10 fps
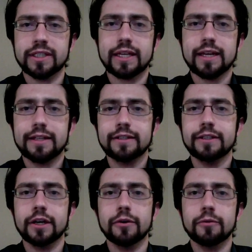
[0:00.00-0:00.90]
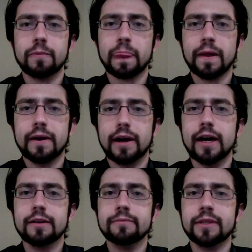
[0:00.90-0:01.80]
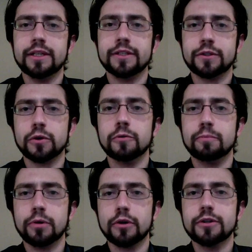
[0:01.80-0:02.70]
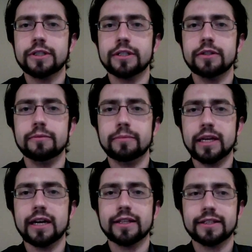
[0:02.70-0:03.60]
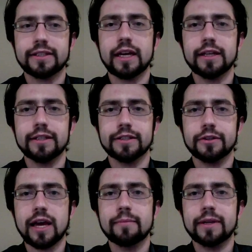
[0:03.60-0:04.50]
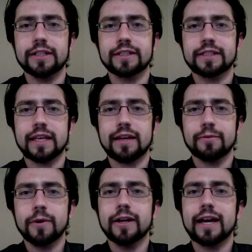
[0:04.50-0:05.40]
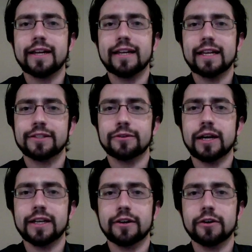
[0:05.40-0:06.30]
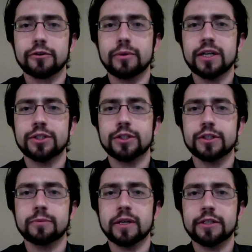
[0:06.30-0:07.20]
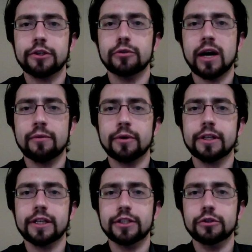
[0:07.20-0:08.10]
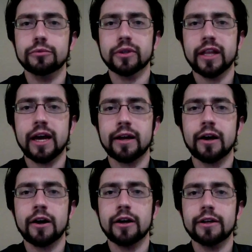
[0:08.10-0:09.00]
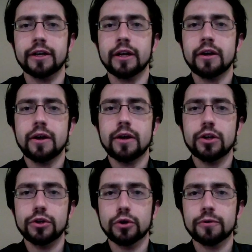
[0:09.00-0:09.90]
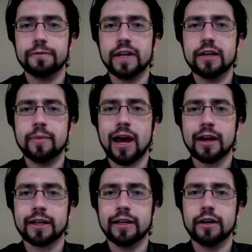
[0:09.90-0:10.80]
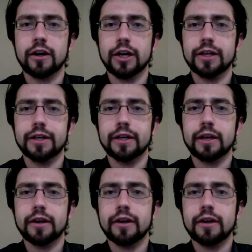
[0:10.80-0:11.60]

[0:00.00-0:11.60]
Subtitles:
once again, I'm the sole person behind the site, and so that means that, 1, I can answer any and all questions, but 2, I really do rely on your feedback and on